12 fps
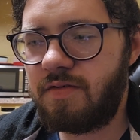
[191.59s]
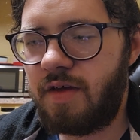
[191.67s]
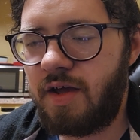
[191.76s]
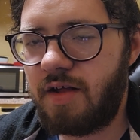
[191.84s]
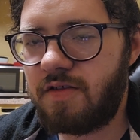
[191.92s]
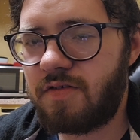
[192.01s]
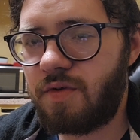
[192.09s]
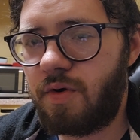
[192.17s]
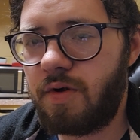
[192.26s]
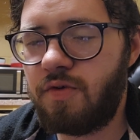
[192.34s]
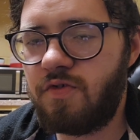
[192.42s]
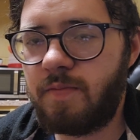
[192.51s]
head
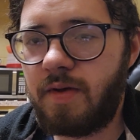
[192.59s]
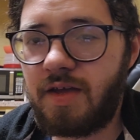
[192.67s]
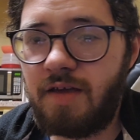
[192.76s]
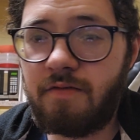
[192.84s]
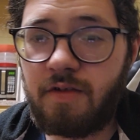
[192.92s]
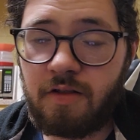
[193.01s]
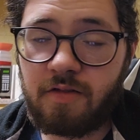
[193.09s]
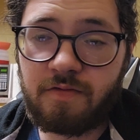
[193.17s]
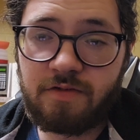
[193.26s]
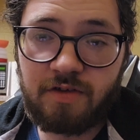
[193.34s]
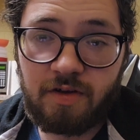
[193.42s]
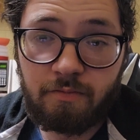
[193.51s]
start in Uzbek, even
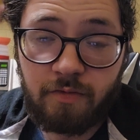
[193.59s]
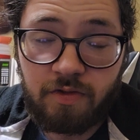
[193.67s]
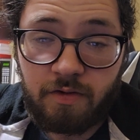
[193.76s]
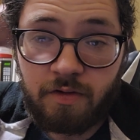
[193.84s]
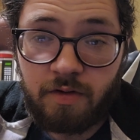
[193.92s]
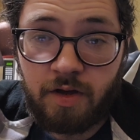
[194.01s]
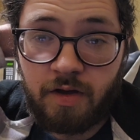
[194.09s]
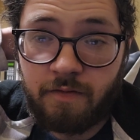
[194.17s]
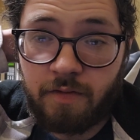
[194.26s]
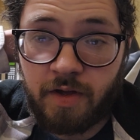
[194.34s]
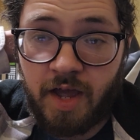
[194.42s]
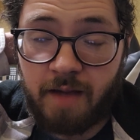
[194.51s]
some with
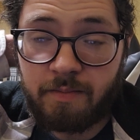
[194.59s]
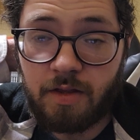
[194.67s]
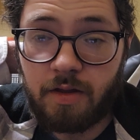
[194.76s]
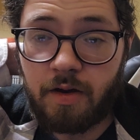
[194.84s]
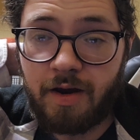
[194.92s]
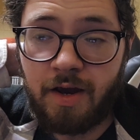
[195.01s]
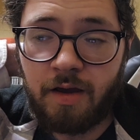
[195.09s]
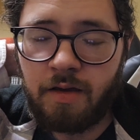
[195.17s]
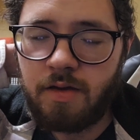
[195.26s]
vocabulary.